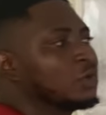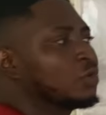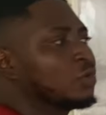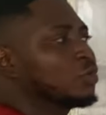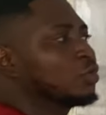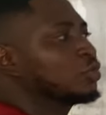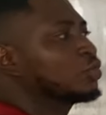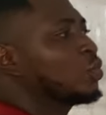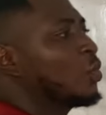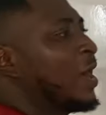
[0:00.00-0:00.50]

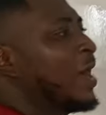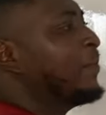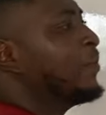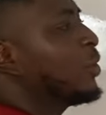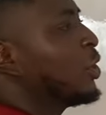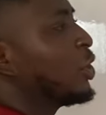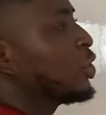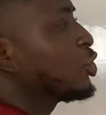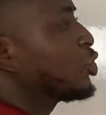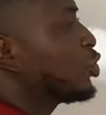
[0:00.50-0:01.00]
Root one
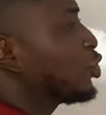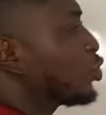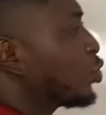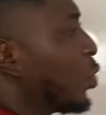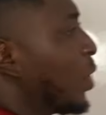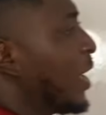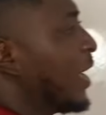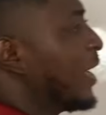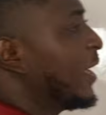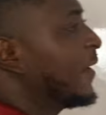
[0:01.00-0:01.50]
plus root
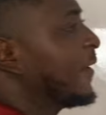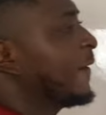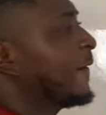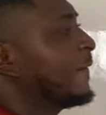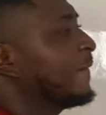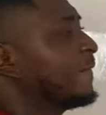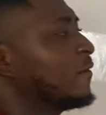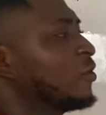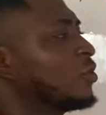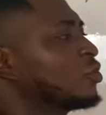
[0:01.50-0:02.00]
one
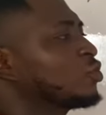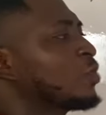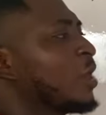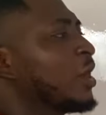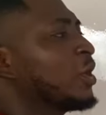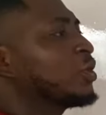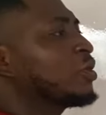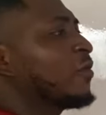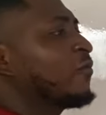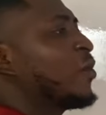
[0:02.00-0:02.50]
square
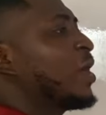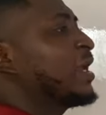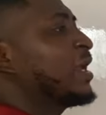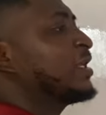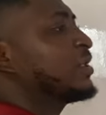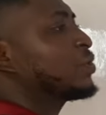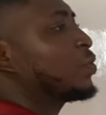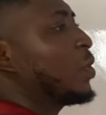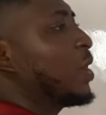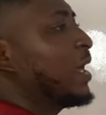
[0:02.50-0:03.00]
root of one
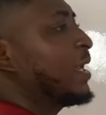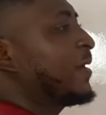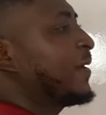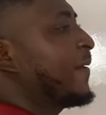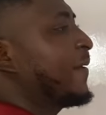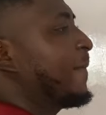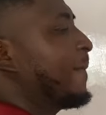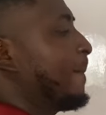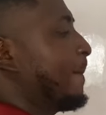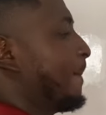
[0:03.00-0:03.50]
is one
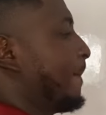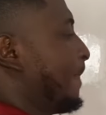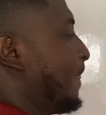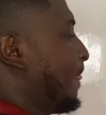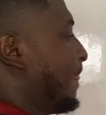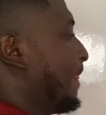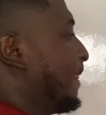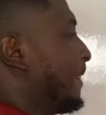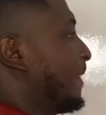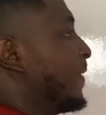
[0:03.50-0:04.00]

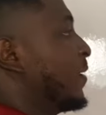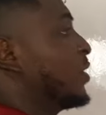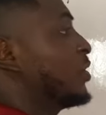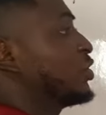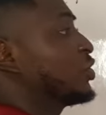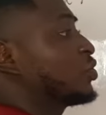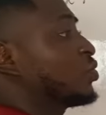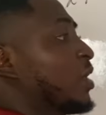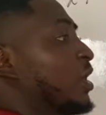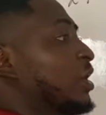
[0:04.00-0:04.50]

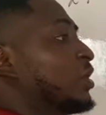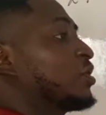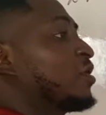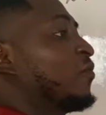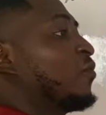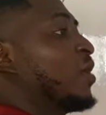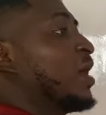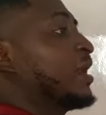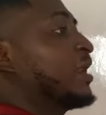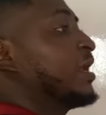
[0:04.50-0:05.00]
Square root of
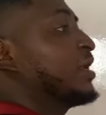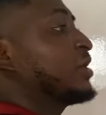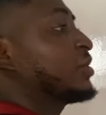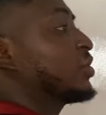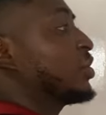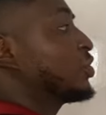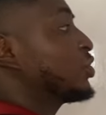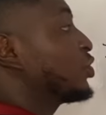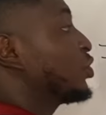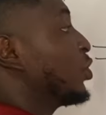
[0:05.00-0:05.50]
1 here is
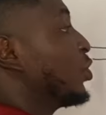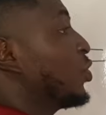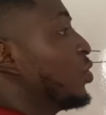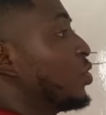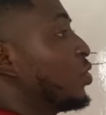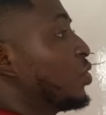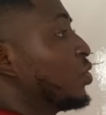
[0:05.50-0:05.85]
also